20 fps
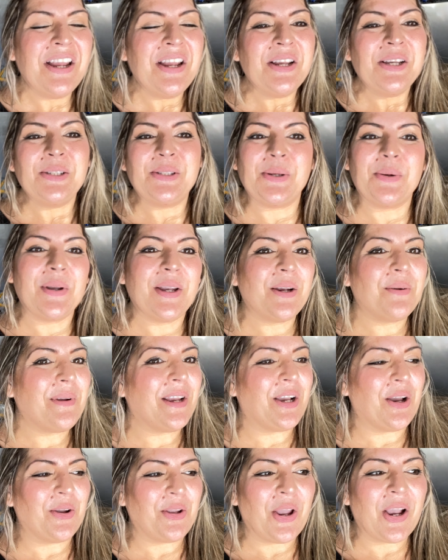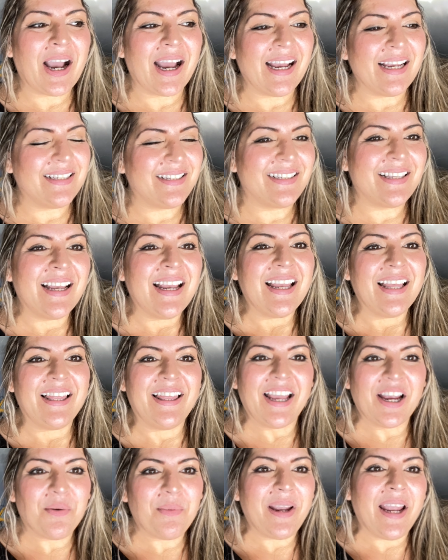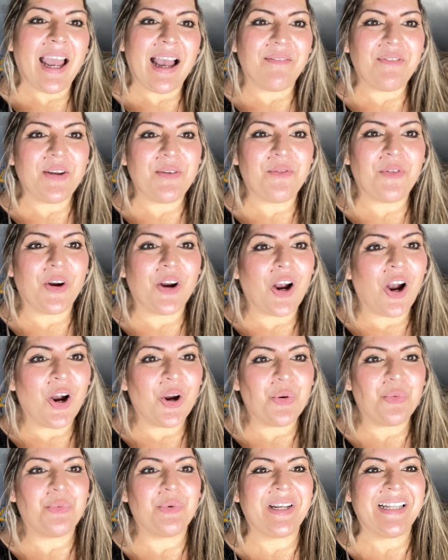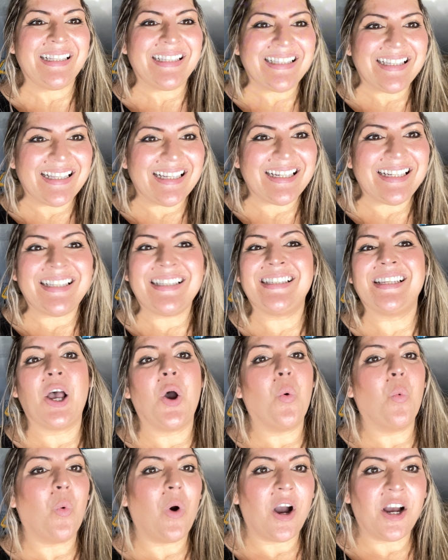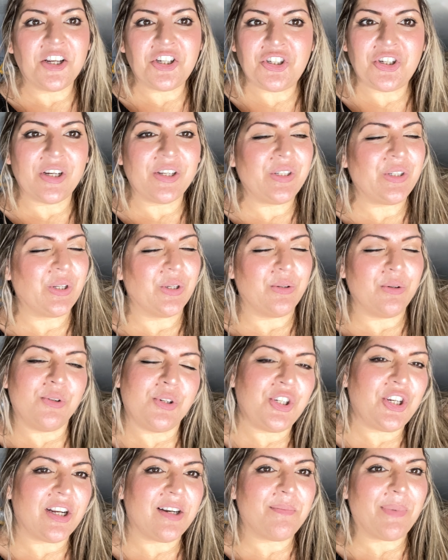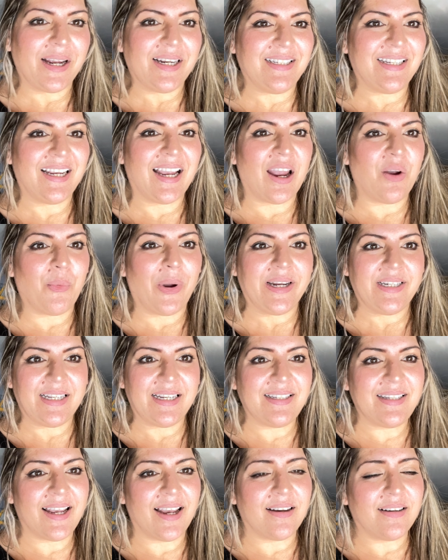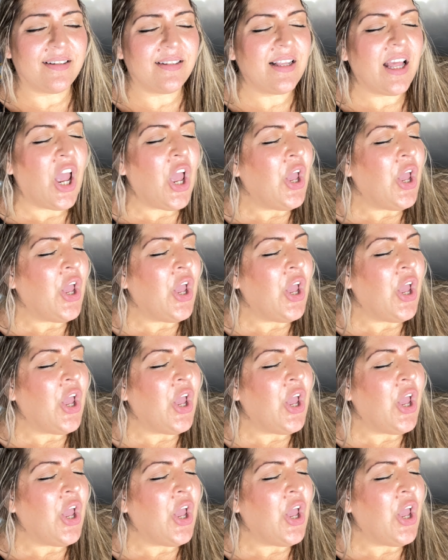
So here we go, you guys. There we have it for our Rinseless Wash solution by DIY Detail.